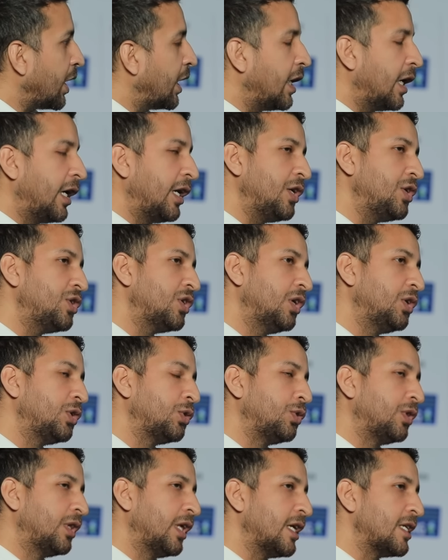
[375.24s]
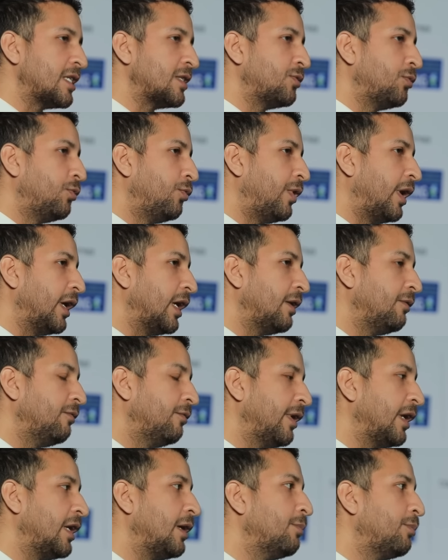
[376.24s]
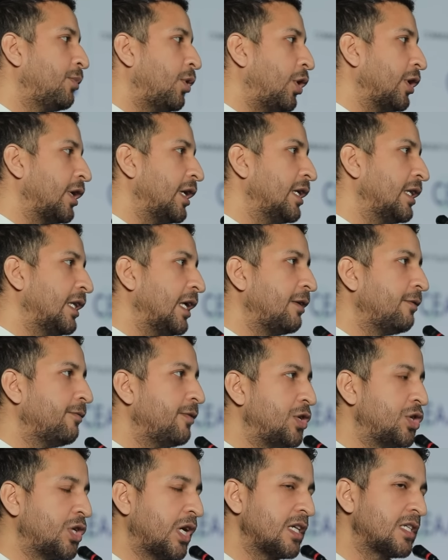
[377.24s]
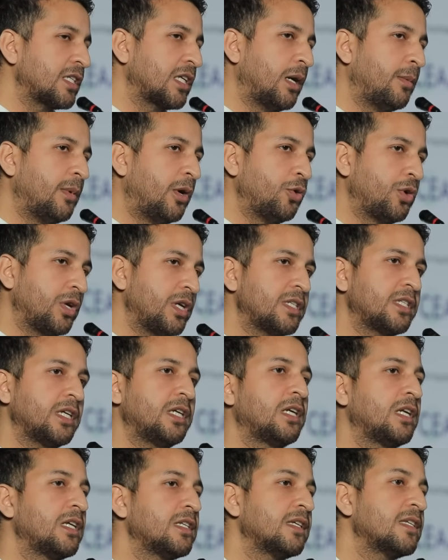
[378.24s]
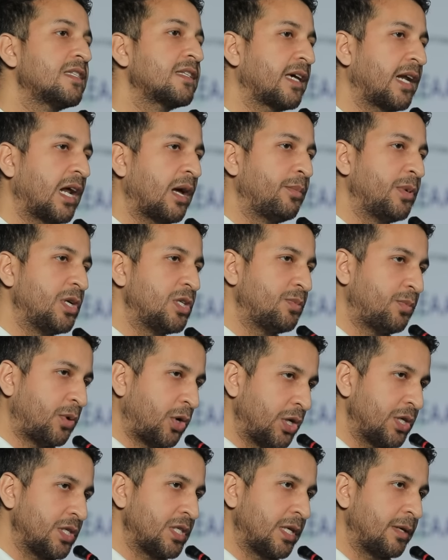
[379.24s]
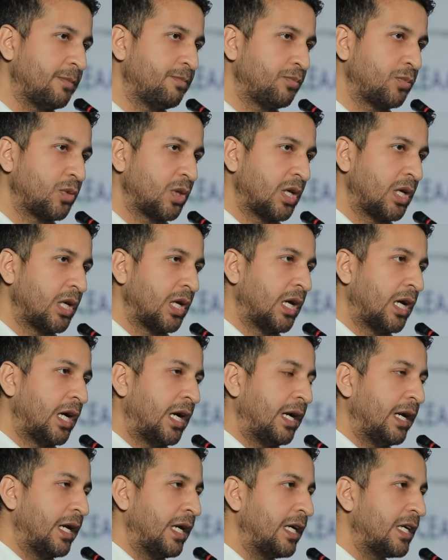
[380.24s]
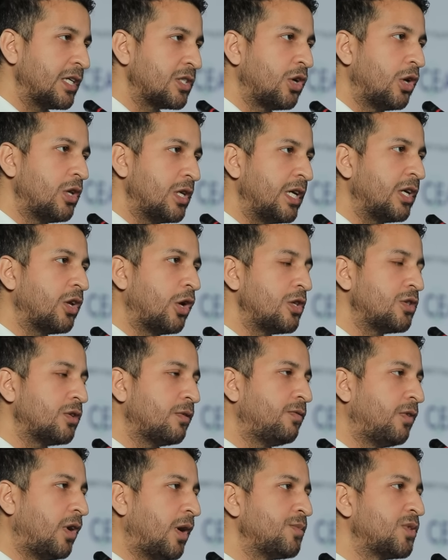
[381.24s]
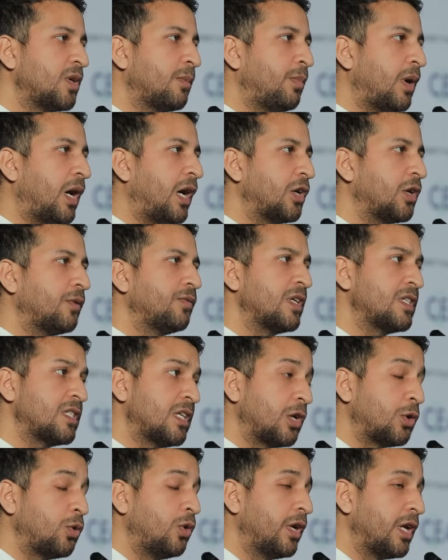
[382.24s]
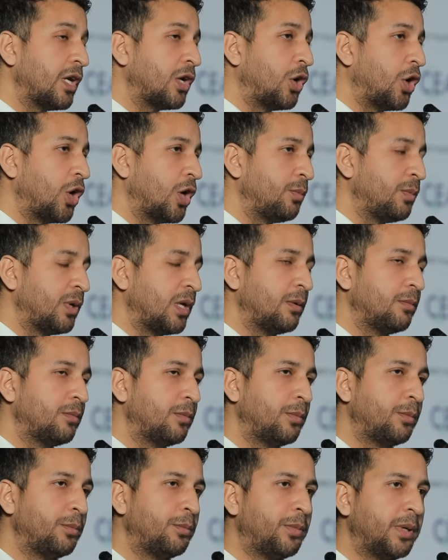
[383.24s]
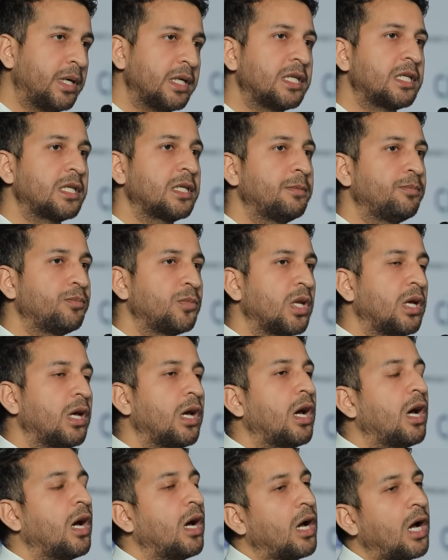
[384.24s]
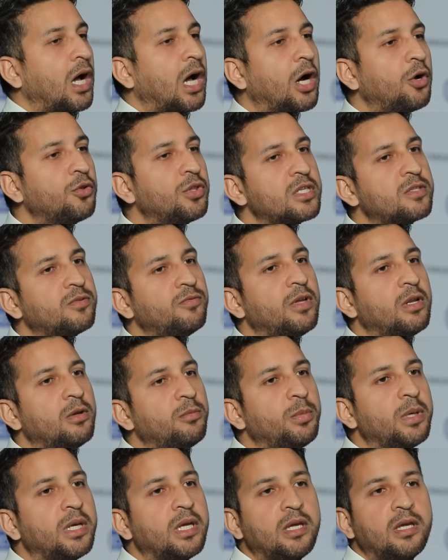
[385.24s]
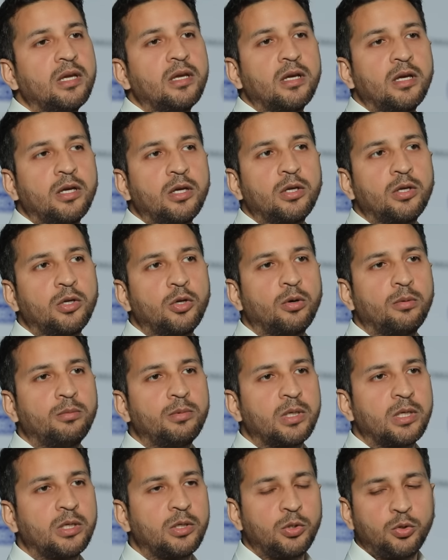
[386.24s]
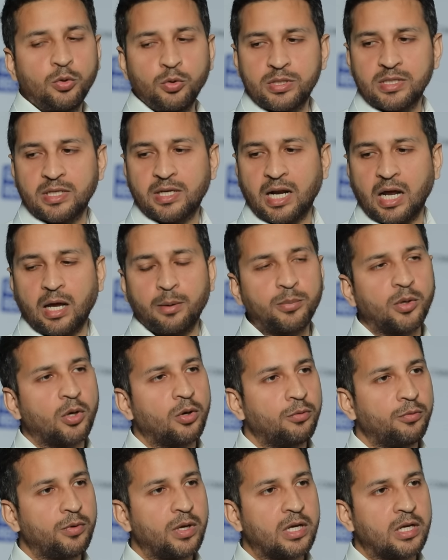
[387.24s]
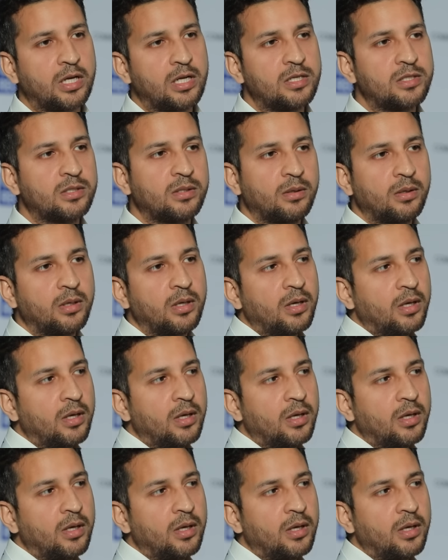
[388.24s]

In addition to this, one very important thing which has come out recently is the scrappage policy. It also forms a part of the circular economy. But how this will be, you know, you scrap your vehicles.